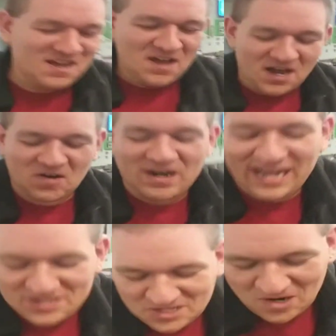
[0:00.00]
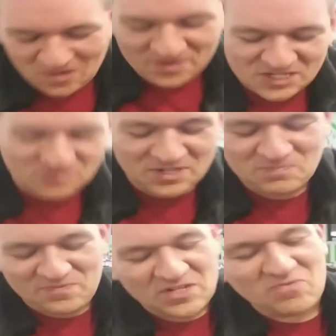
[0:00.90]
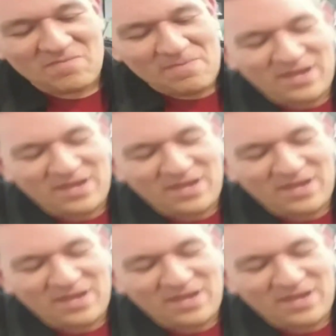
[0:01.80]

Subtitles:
All right, so this one might be